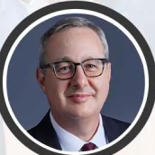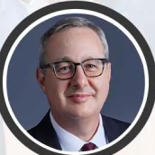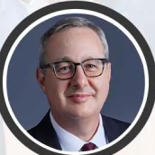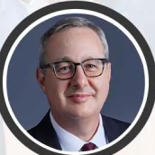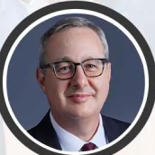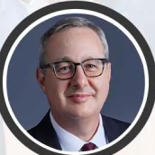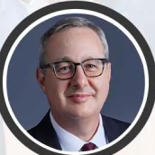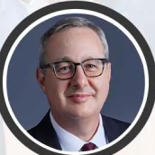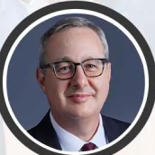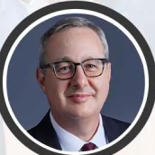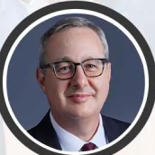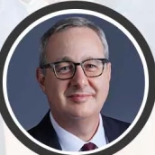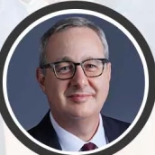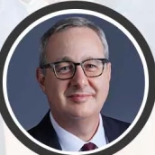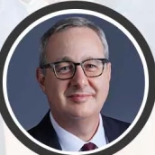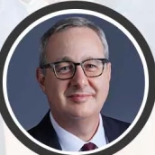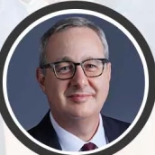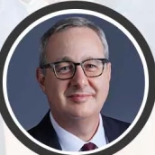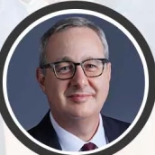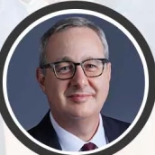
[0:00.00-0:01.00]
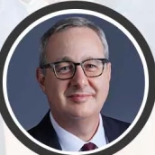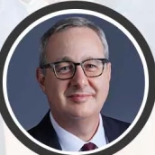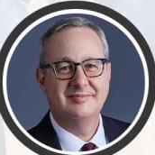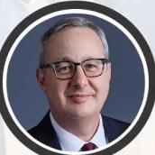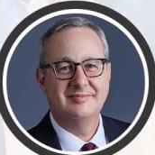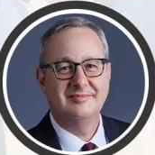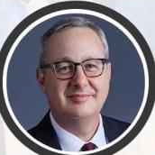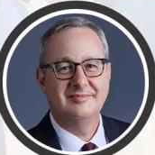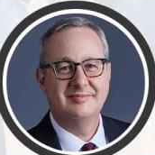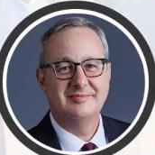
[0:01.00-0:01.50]

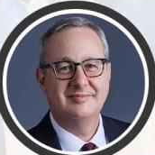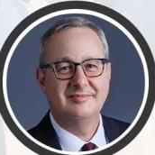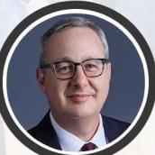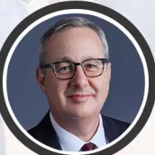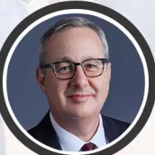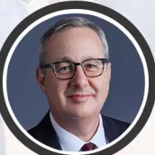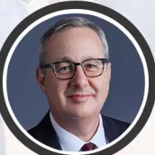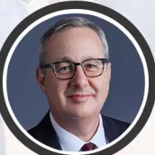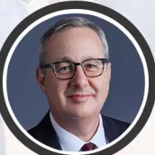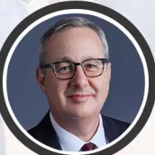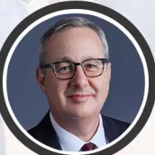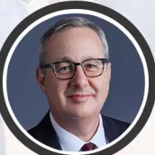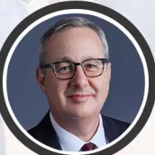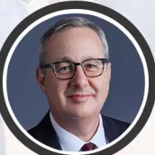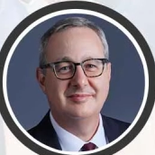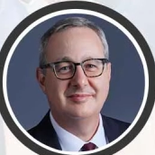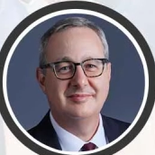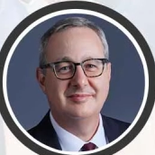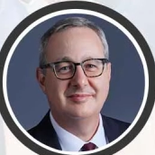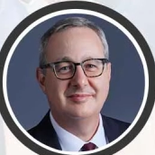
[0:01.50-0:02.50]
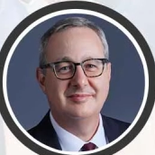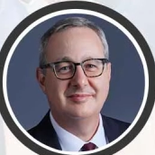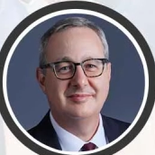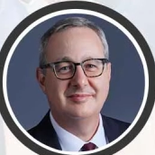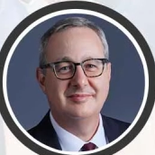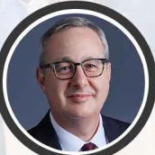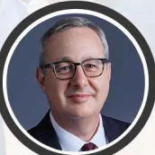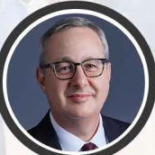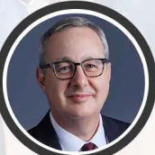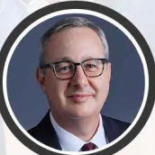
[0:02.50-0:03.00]

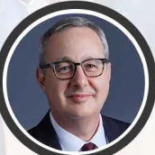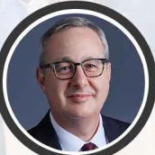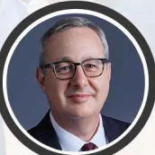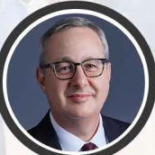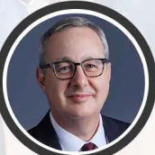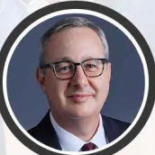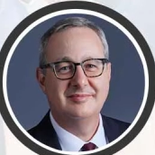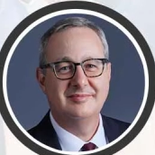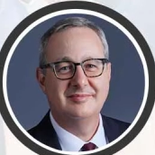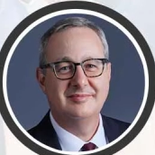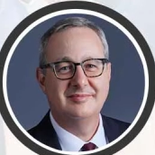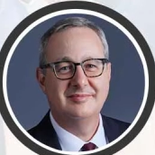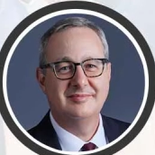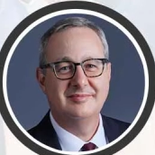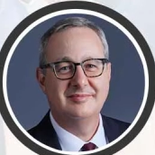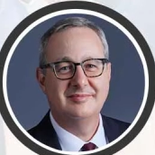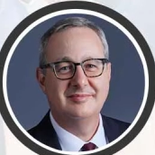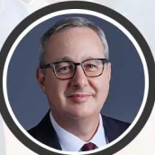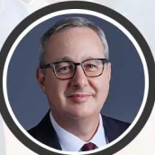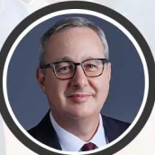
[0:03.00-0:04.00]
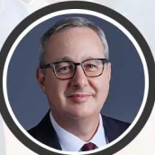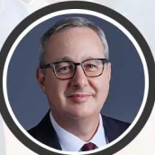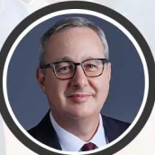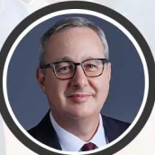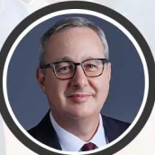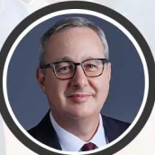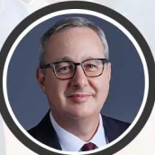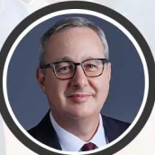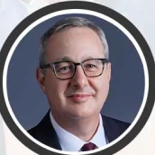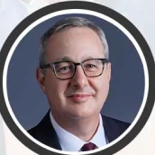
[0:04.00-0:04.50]

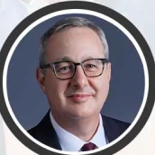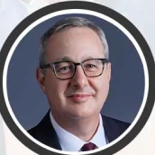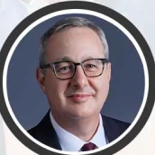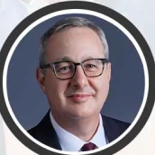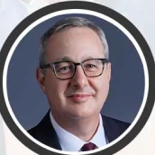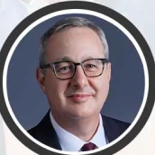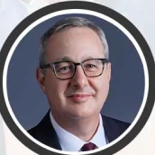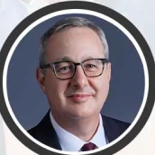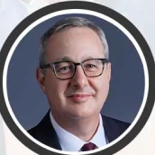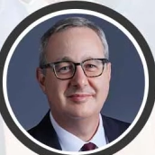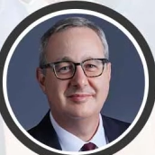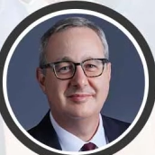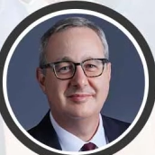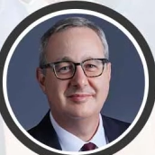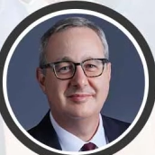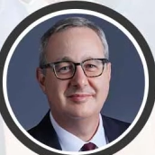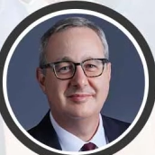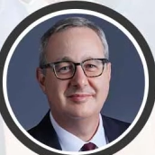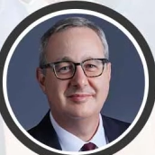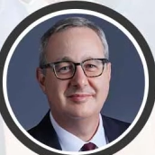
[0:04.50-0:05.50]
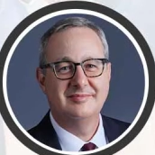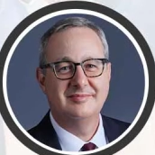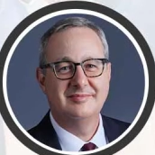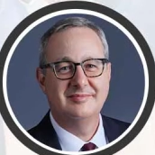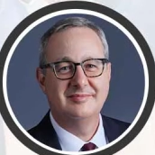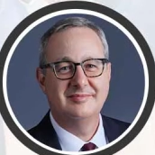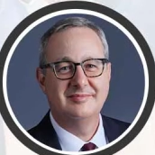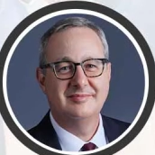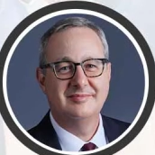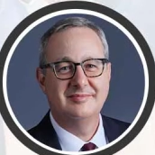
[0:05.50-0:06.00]

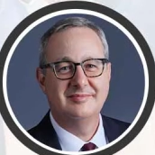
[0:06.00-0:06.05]
This is a still picture; no speech is visible.